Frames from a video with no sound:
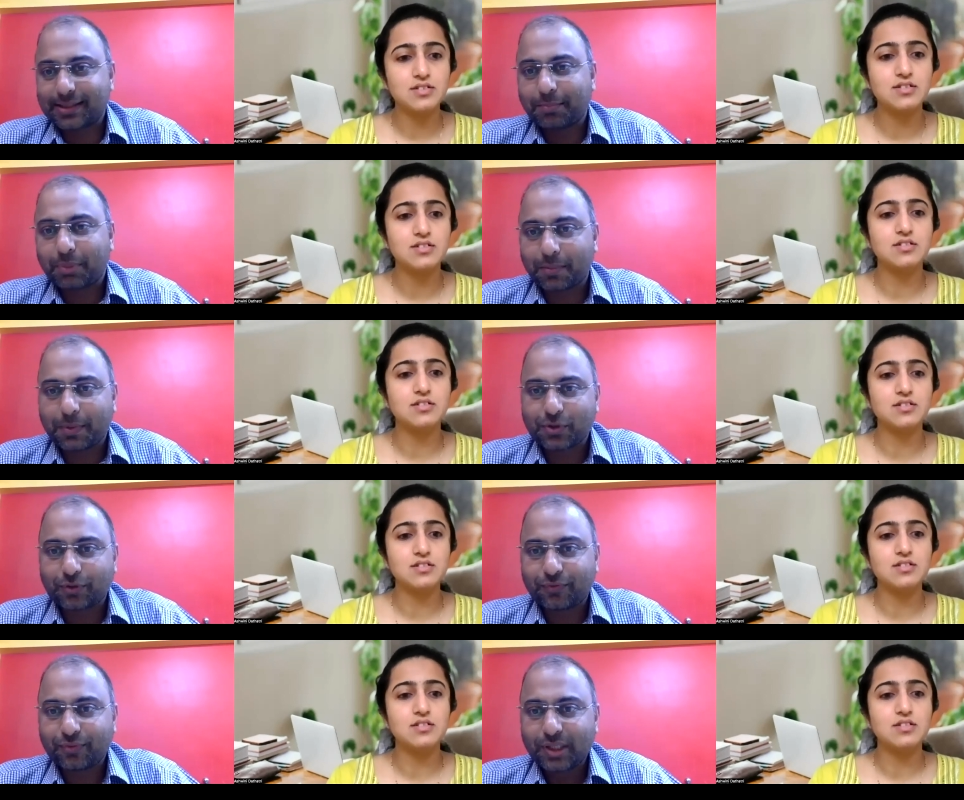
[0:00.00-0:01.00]
Speaker 1: the purpose of
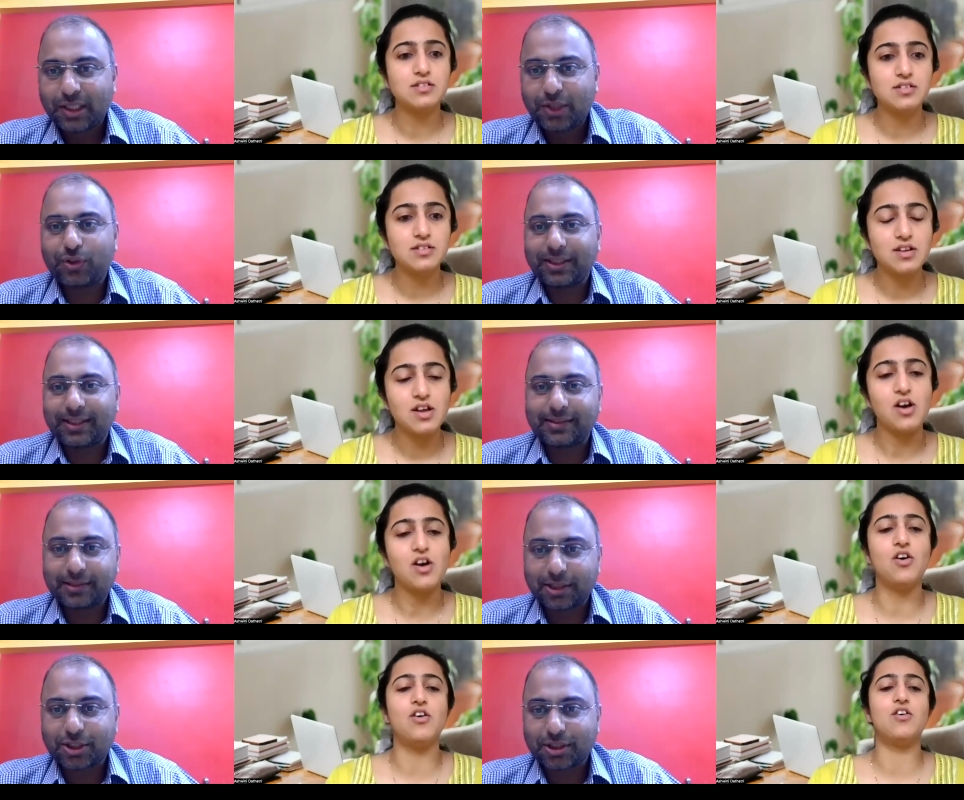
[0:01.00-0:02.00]
using these
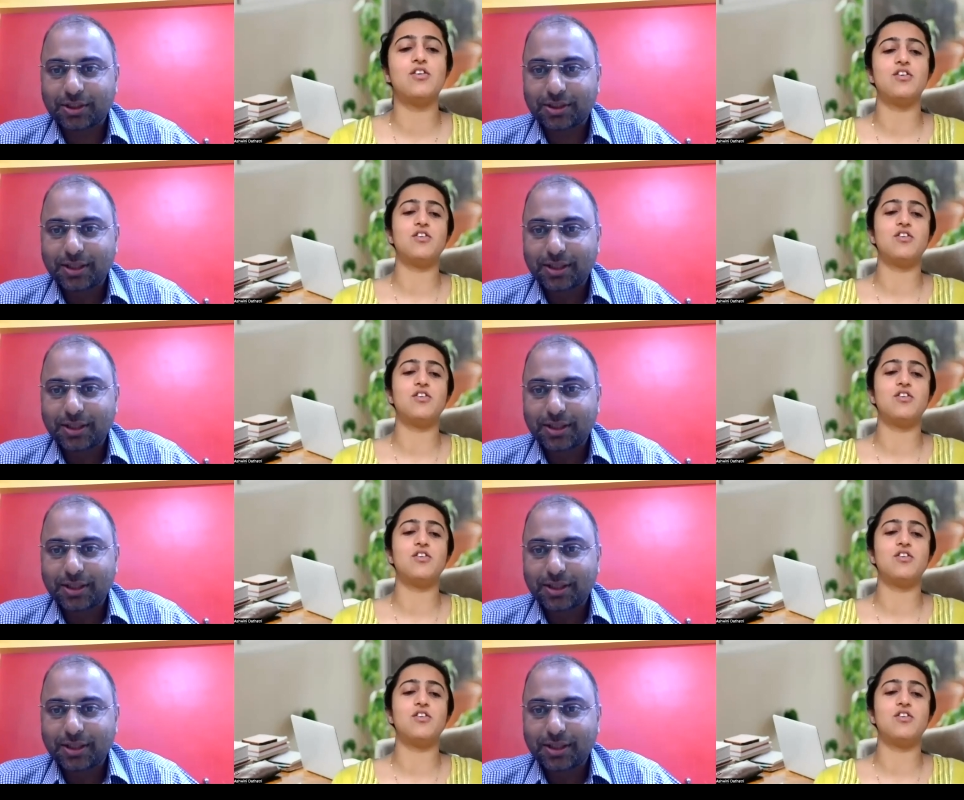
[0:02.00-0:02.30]
injections.